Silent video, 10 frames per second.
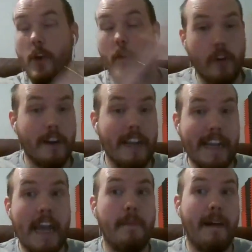overarching
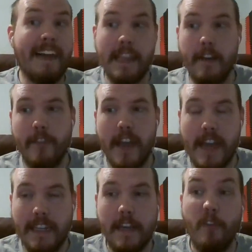game, I love the
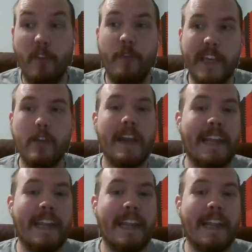idea of figuring